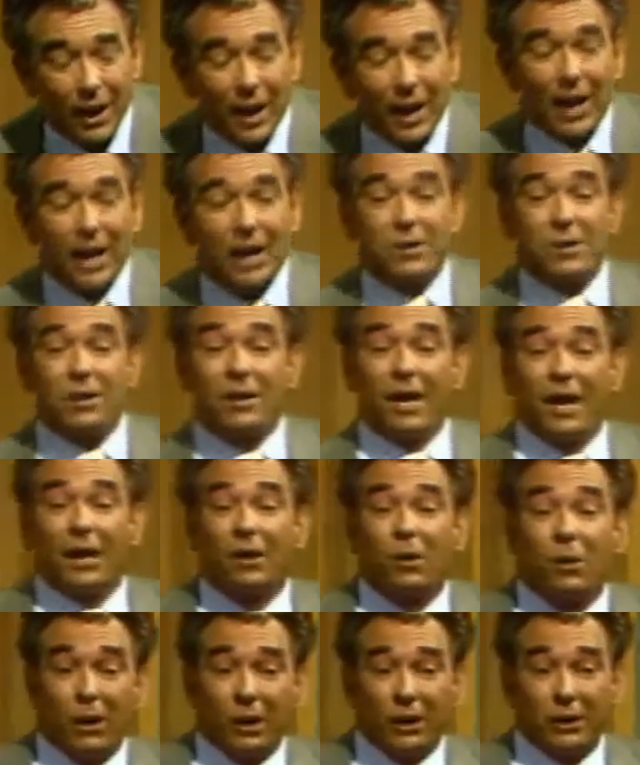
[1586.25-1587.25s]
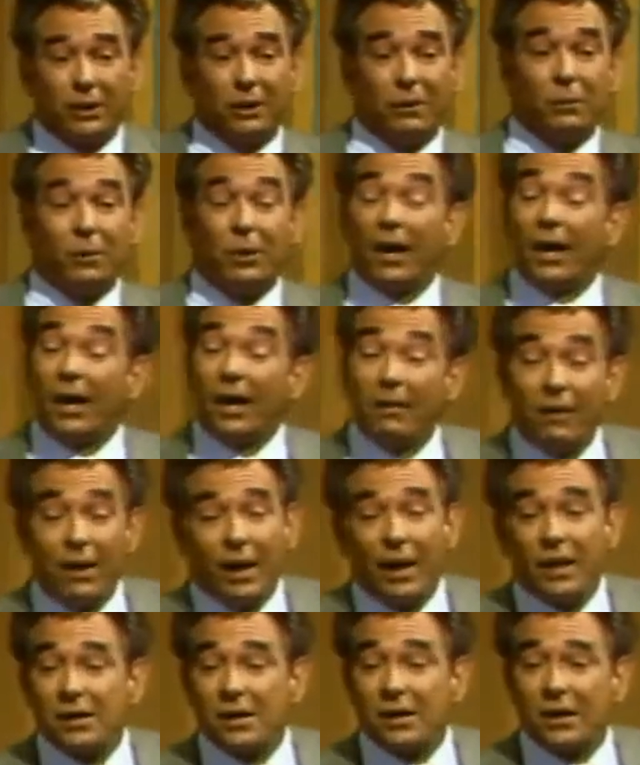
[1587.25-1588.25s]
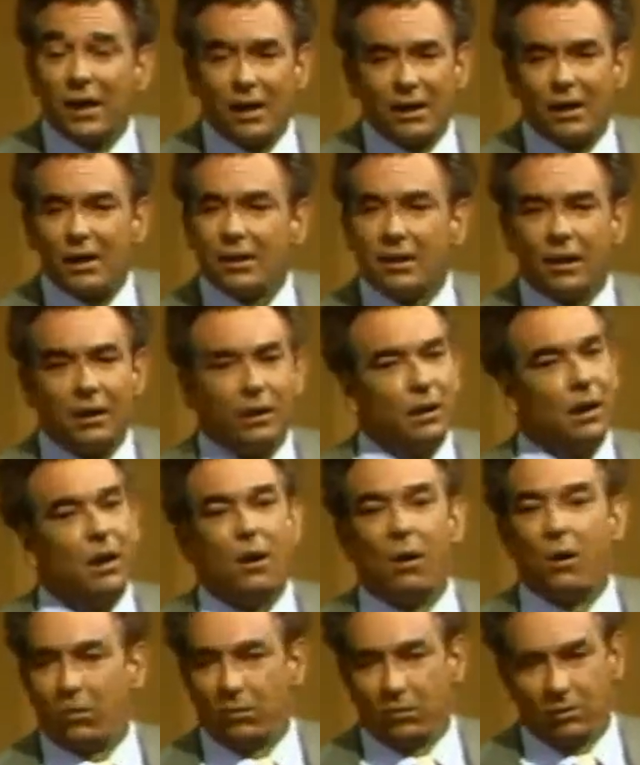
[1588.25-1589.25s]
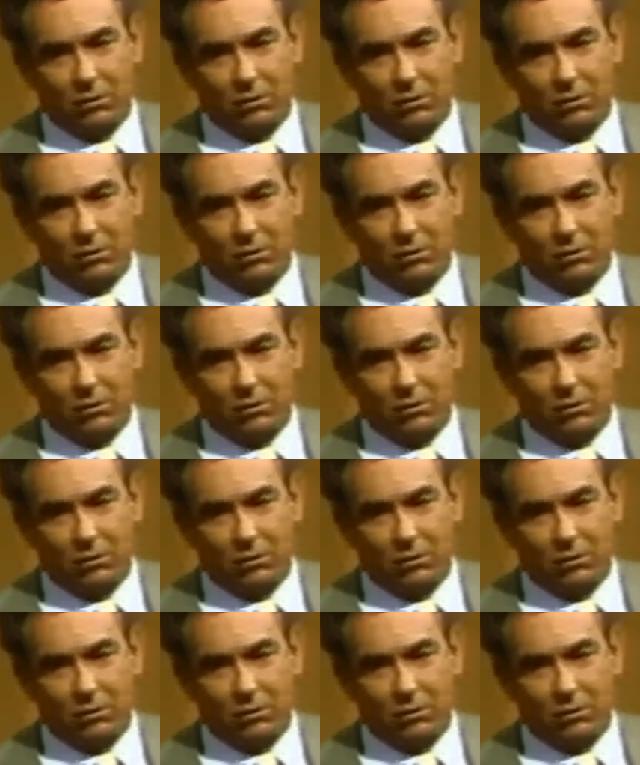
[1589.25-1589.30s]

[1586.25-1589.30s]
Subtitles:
answer that question without even hesitating. They say, no.